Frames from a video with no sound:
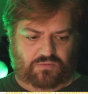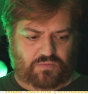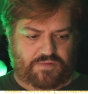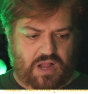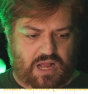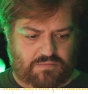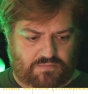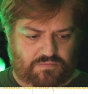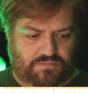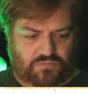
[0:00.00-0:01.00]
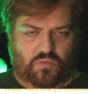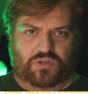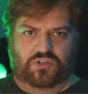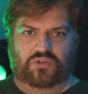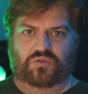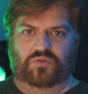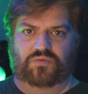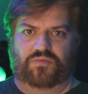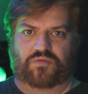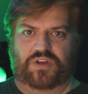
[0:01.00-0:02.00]
we've got 1,
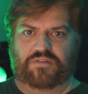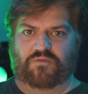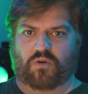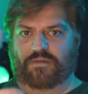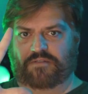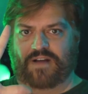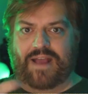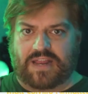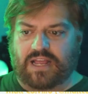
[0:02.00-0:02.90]
2, 3, 4. I've got 5